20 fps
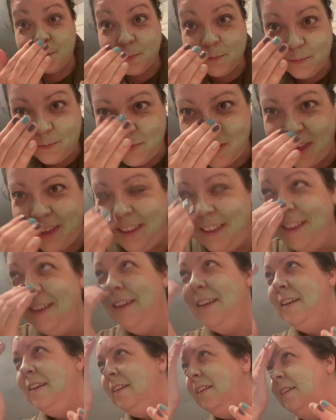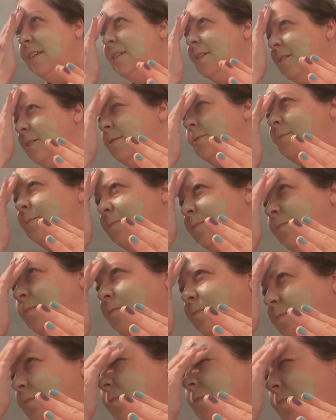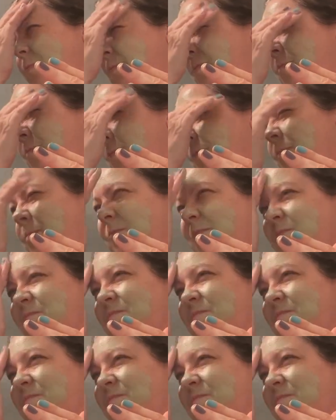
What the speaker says: skin spots? It's like